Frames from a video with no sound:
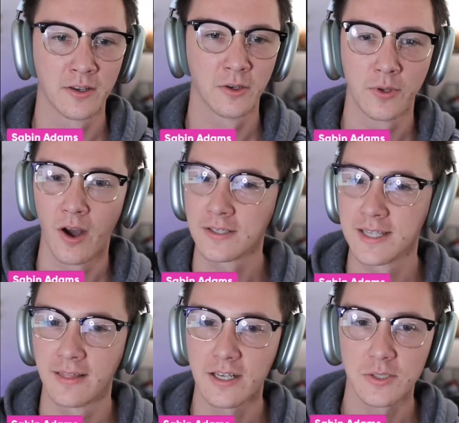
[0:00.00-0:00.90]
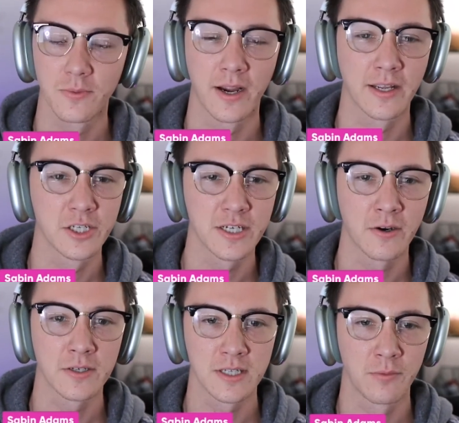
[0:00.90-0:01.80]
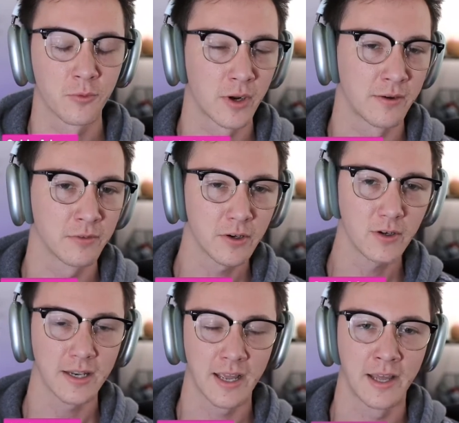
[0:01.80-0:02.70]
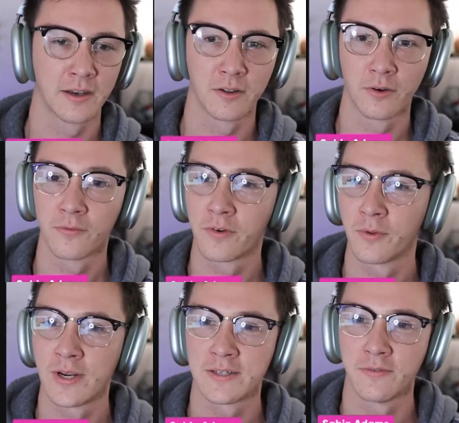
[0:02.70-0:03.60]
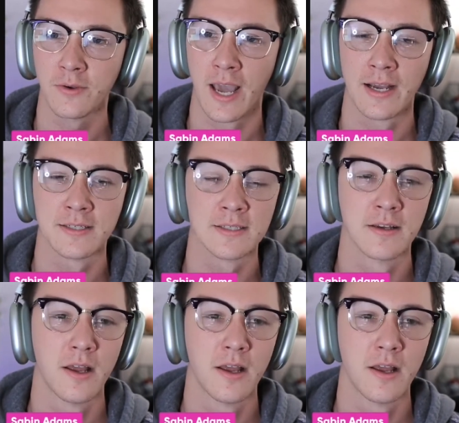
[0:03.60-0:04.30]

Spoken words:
do talks like this where I can share some of what I've learned and learn from the rest of you guys.